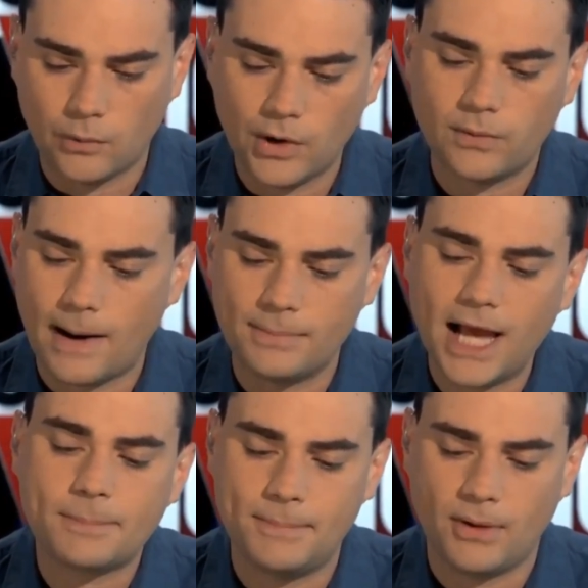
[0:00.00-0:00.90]
I wonder why
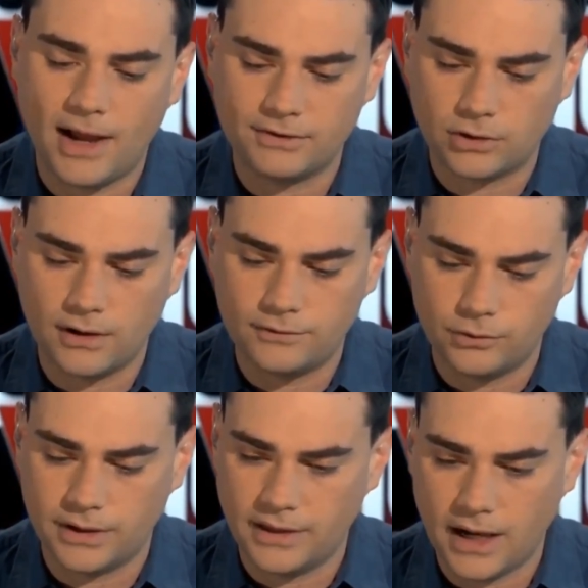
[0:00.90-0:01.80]
black people haven't thought
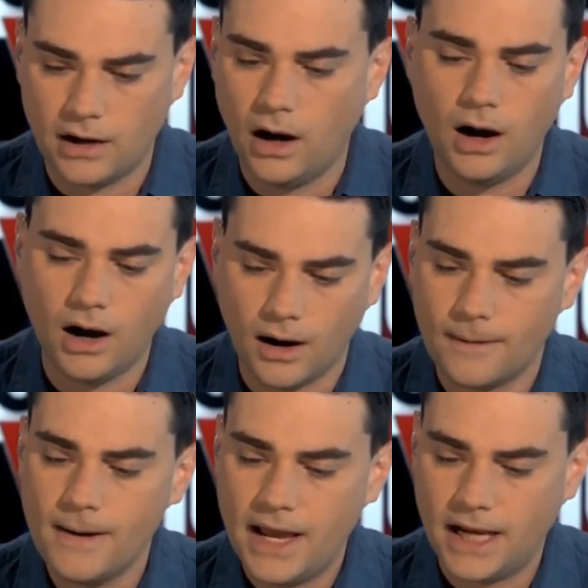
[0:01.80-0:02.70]
of doing that, huh?